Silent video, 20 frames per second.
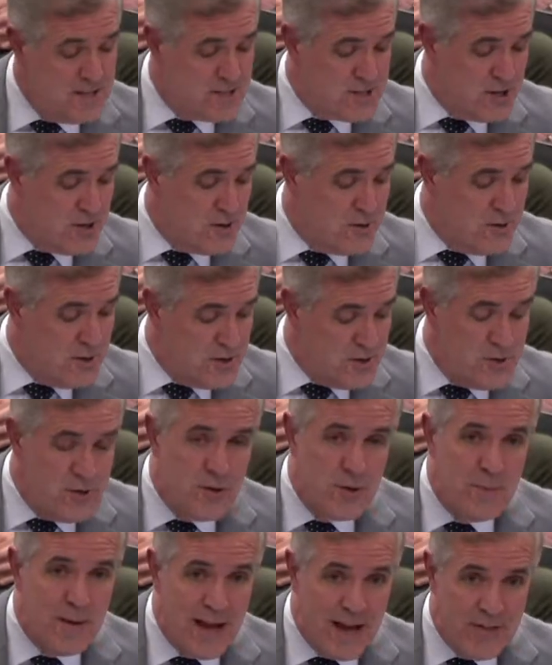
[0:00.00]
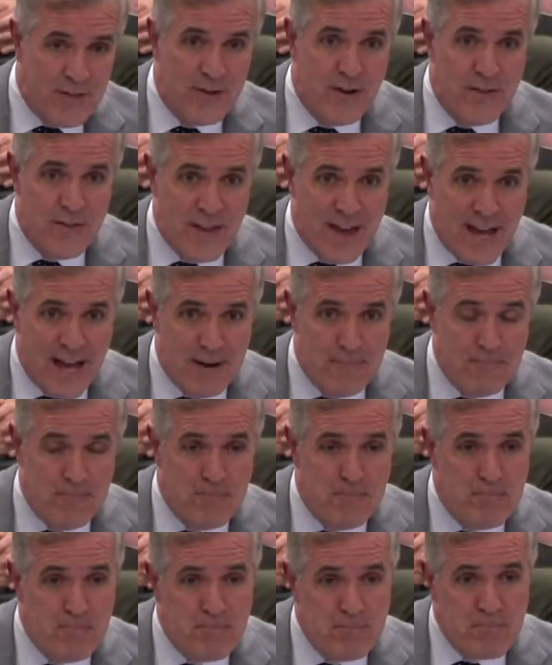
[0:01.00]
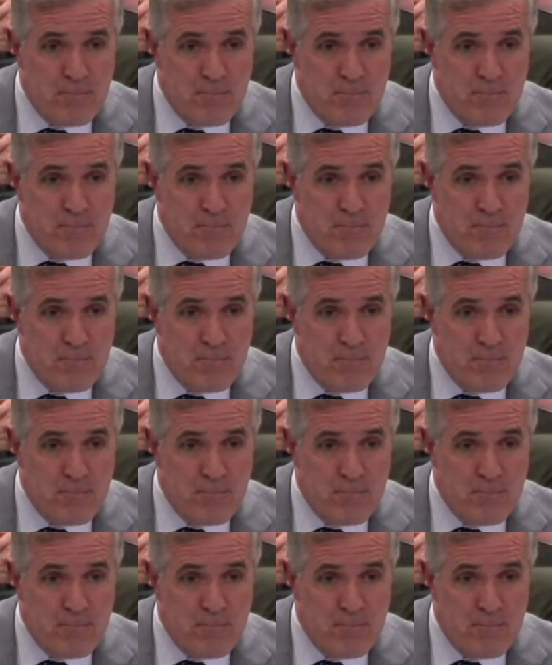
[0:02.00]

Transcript: So you do the math on that,